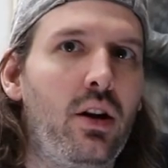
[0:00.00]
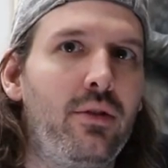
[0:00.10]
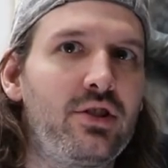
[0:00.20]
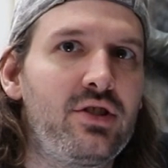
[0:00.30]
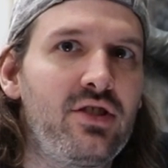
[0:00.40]

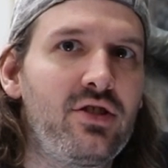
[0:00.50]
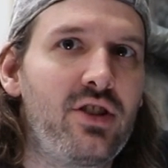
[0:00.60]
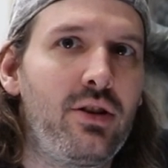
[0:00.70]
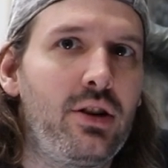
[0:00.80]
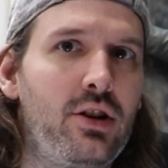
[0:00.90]
If it's
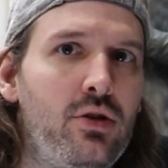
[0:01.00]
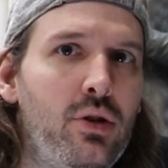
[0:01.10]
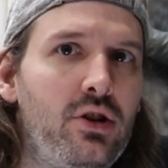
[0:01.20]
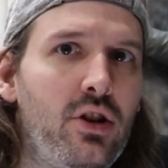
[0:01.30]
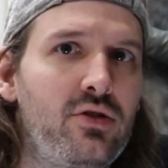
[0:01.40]
necessary
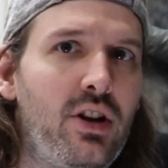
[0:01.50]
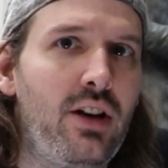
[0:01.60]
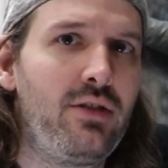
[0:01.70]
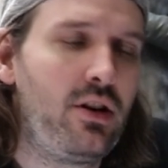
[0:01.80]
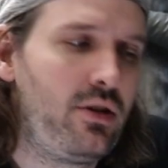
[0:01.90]
to adjust the
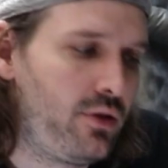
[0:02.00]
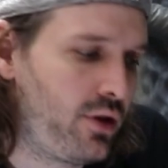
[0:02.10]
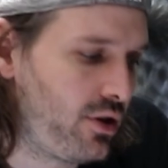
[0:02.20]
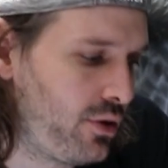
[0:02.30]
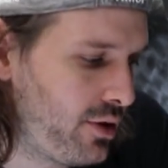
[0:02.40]
level, you
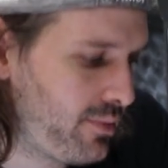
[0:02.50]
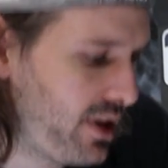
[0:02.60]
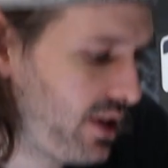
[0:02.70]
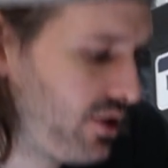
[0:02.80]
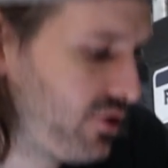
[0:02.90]
can do it
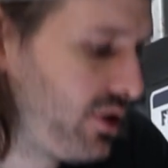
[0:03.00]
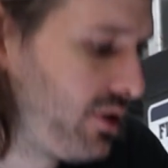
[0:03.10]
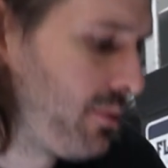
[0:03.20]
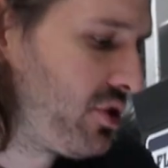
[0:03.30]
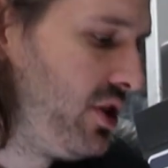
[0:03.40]
by adjusting
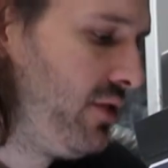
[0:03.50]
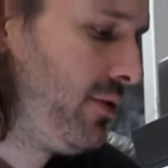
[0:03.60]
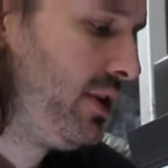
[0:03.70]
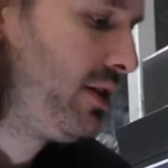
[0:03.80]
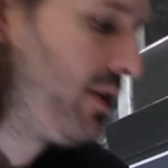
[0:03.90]
the machine
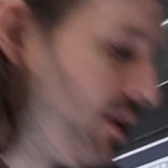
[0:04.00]
feed,